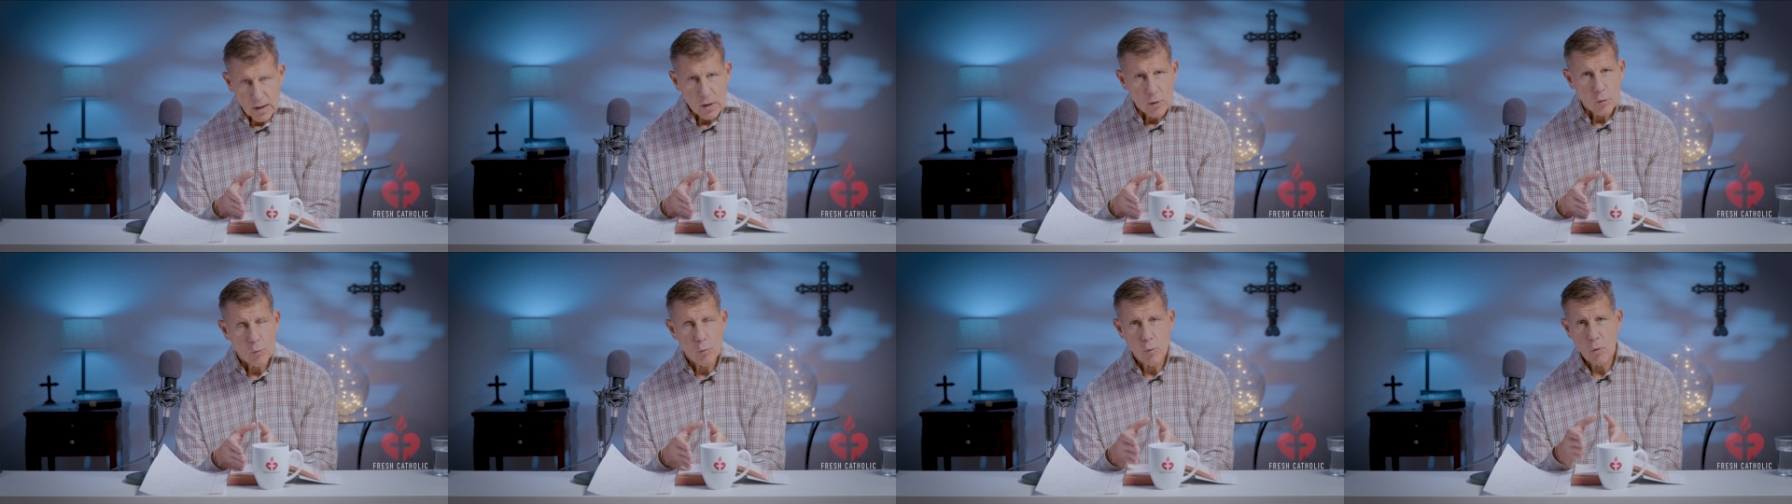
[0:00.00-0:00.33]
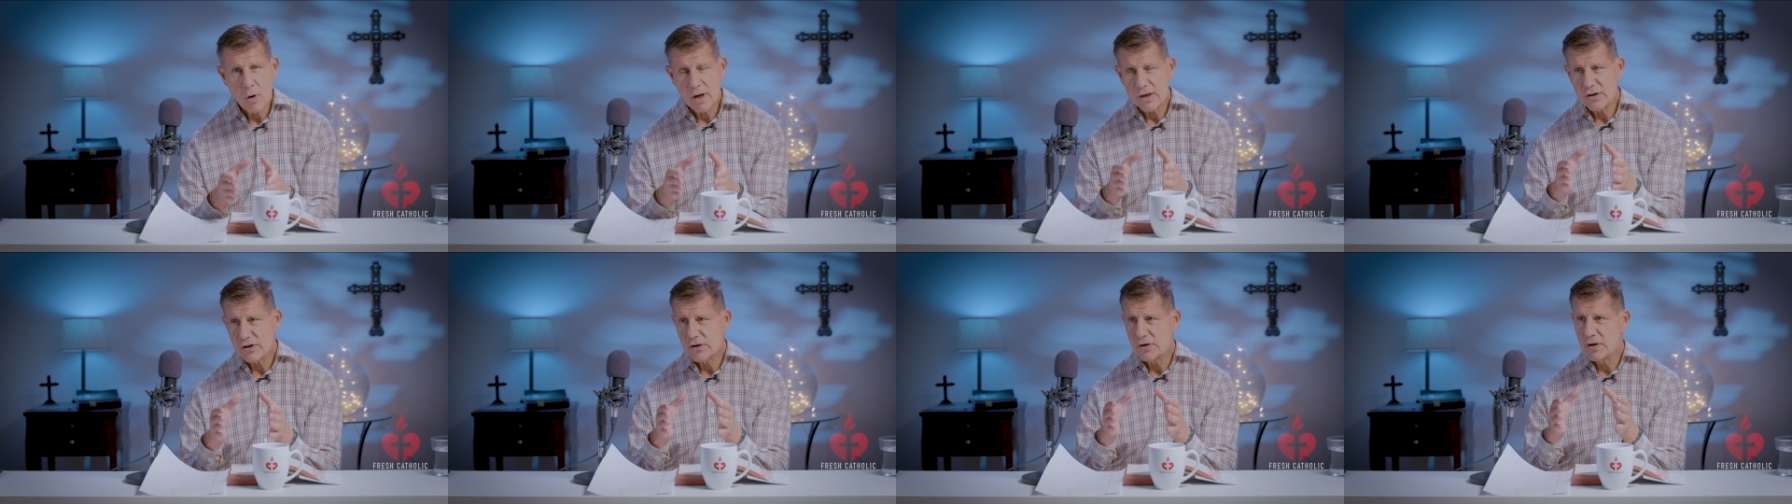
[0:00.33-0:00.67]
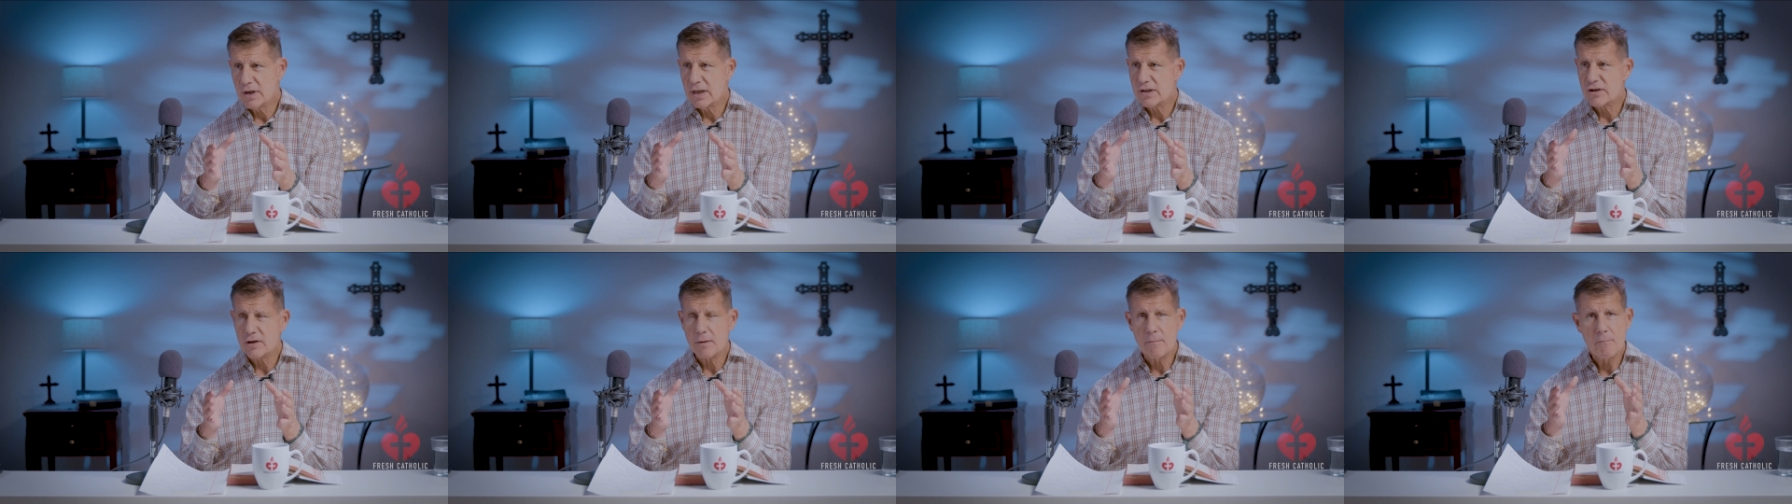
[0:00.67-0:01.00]
was
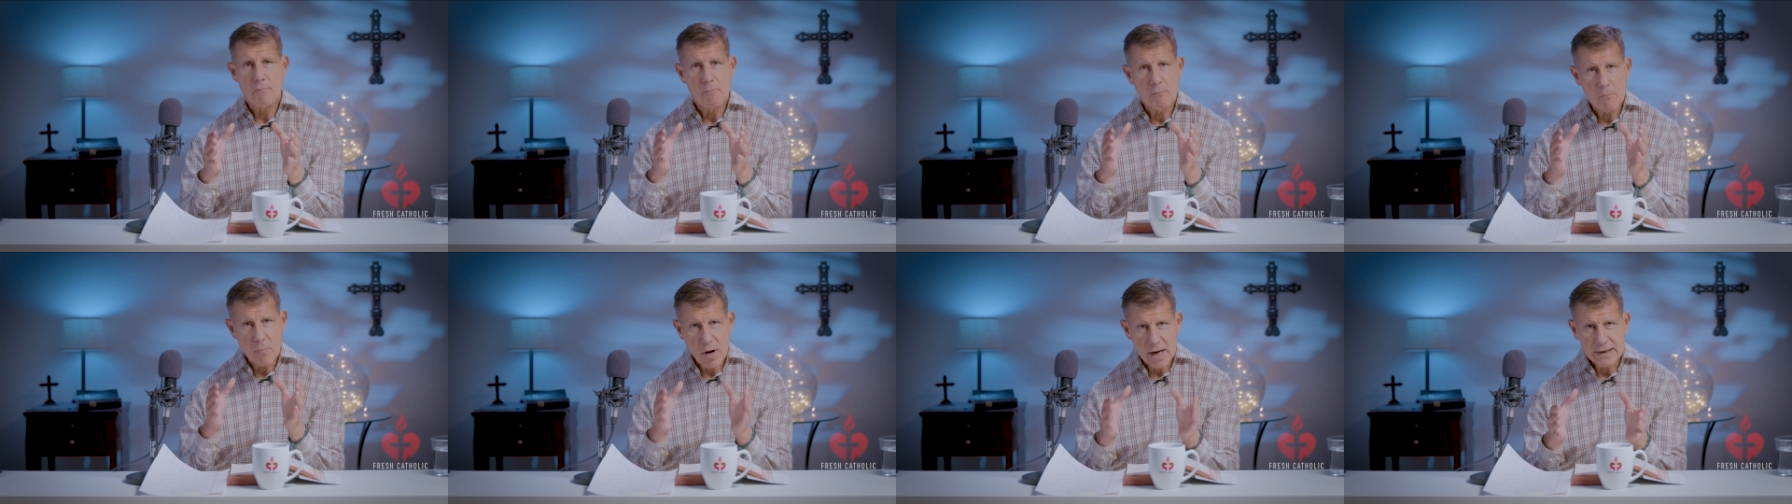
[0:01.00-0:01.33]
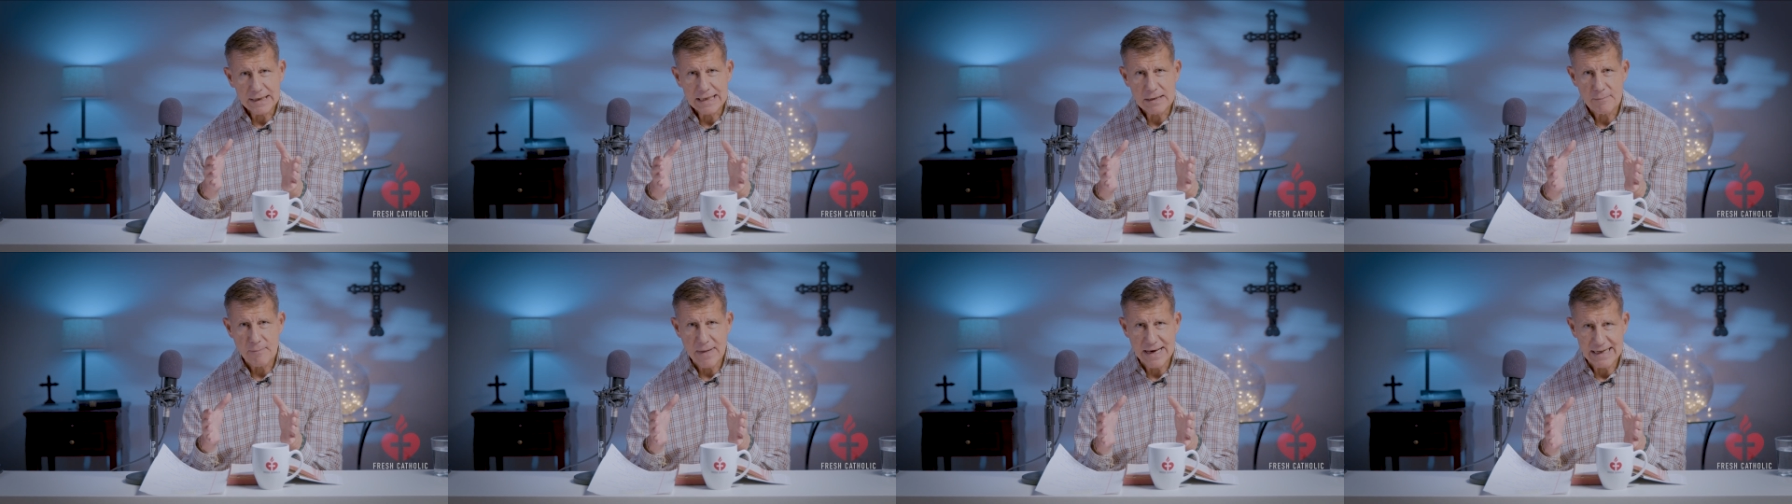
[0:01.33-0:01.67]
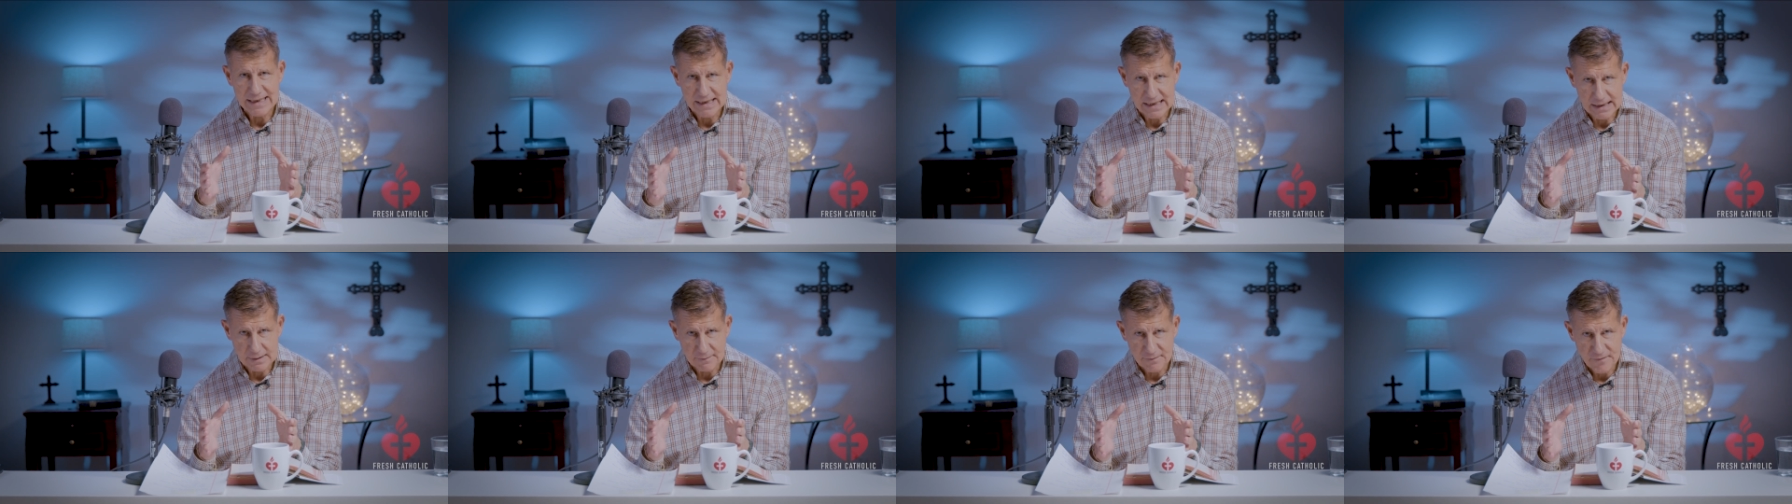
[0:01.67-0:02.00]
this
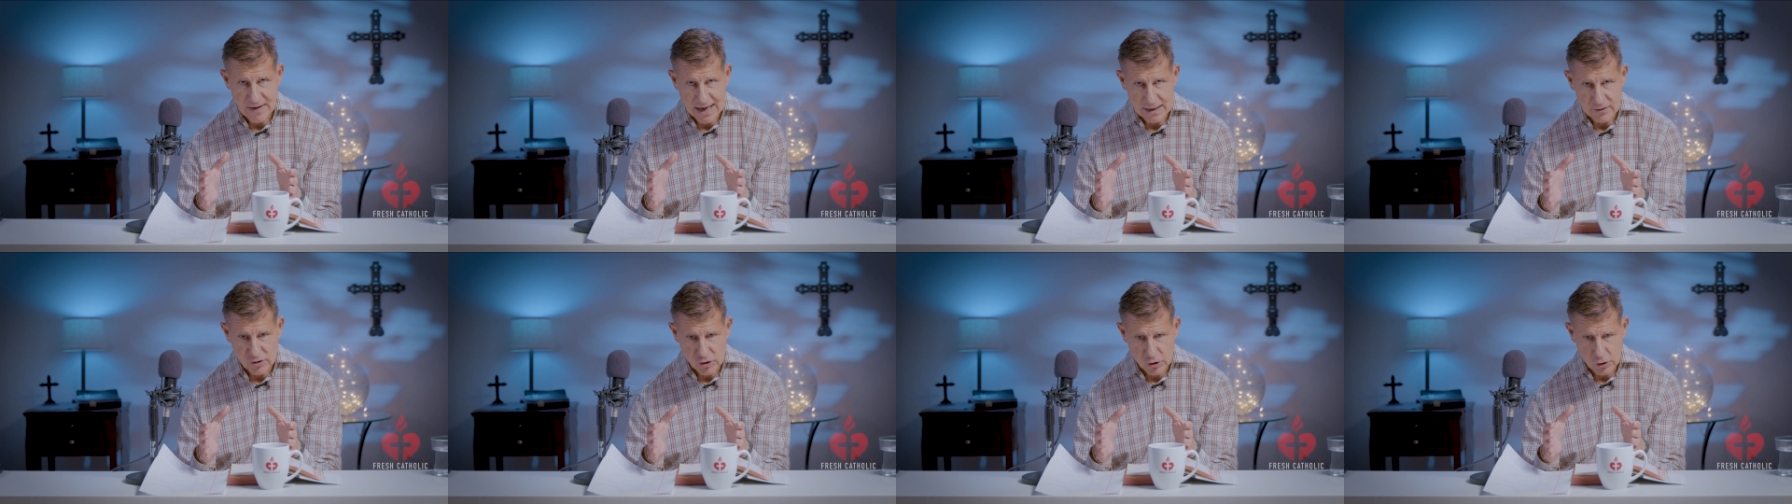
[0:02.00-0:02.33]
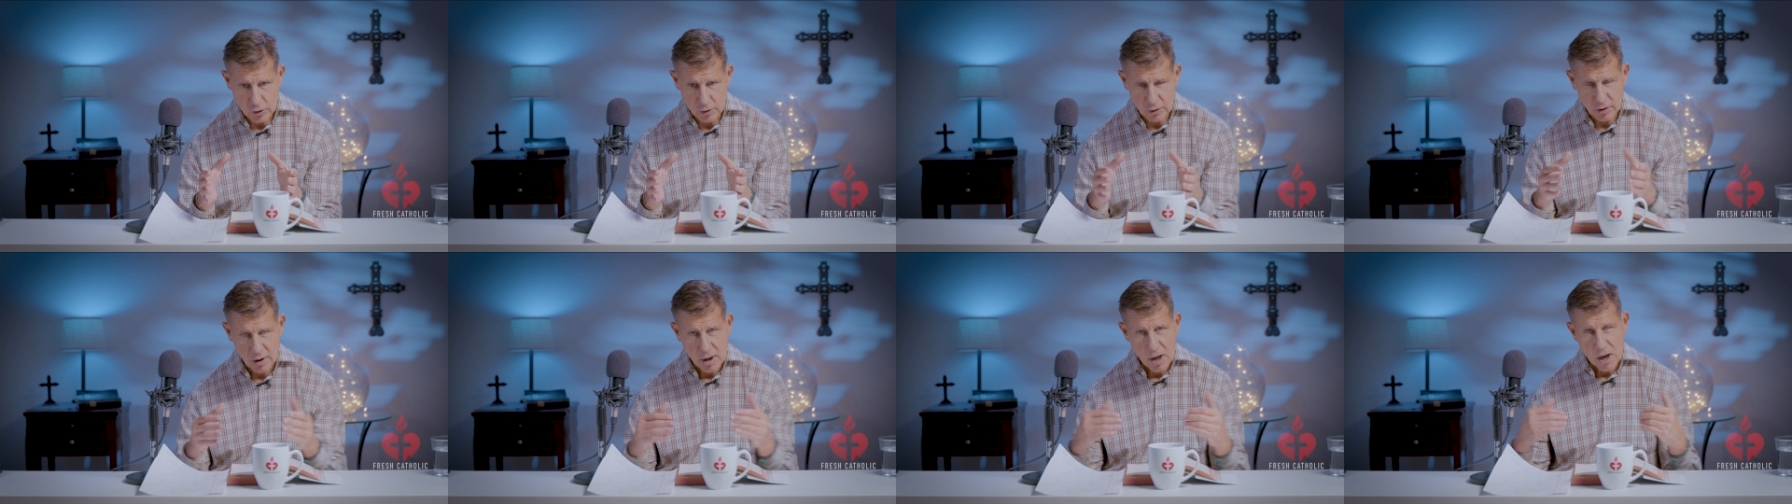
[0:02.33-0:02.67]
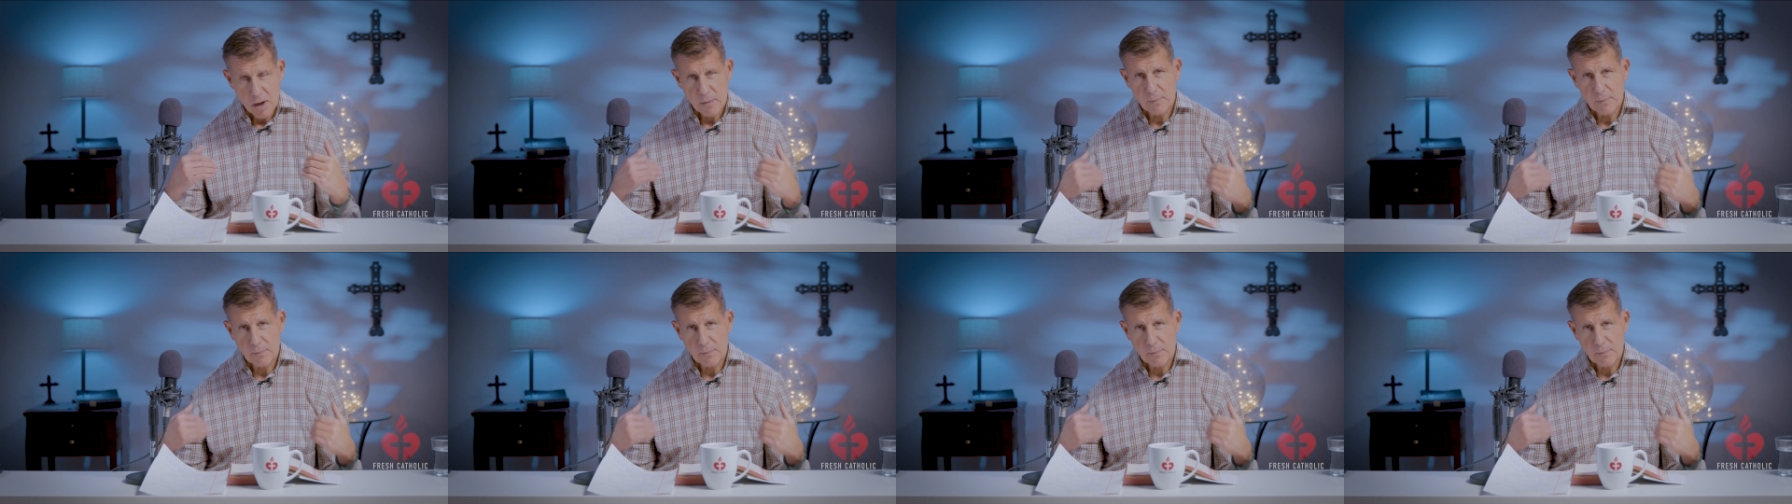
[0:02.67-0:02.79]
money-making venture